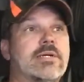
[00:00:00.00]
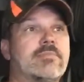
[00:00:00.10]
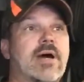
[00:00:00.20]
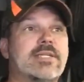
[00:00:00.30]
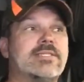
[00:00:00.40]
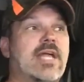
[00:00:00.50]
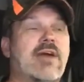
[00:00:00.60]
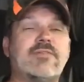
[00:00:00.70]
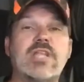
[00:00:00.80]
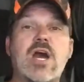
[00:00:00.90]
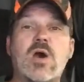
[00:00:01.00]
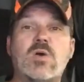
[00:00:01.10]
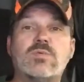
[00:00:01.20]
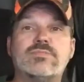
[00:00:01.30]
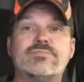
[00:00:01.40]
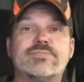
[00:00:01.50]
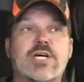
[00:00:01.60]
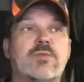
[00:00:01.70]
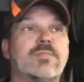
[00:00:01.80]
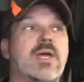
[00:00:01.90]
But you never know.
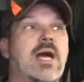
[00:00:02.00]
So